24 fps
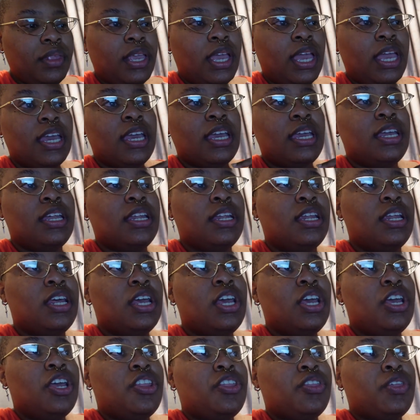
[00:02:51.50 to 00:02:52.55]
And
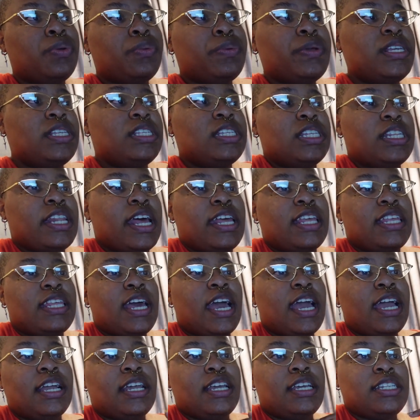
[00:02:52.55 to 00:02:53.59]
the reason that
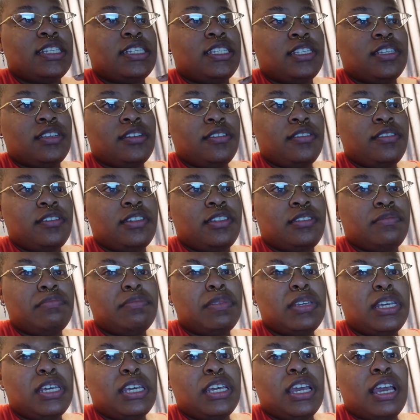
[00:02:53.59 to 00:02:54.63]
that concerns
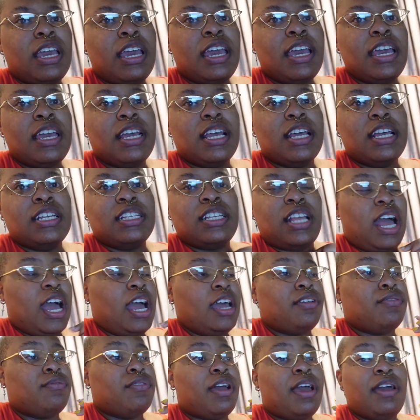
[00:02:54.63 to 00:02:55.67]
me is I
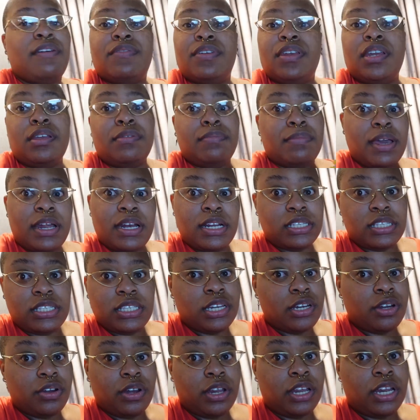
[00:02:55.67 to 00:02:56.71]
don't have any
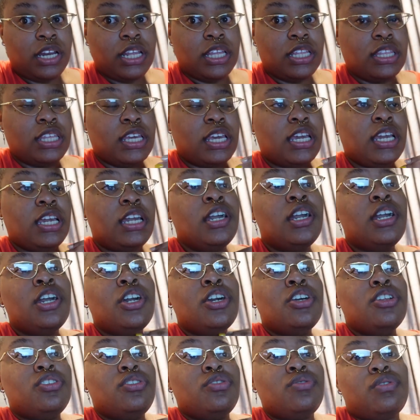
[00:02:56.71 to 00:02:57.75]
medicine or anything
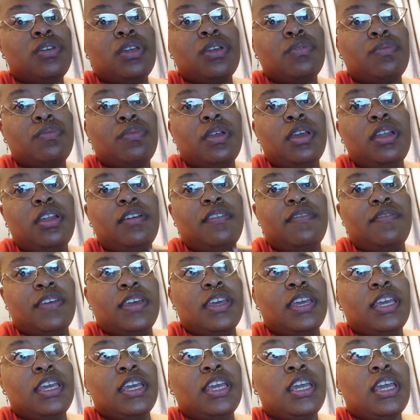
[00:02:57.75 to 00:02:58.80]
to get rid of
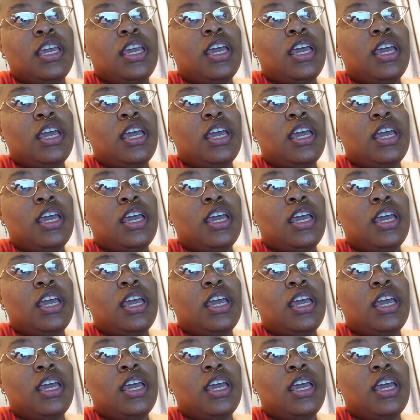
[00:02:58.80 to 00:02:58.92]
it.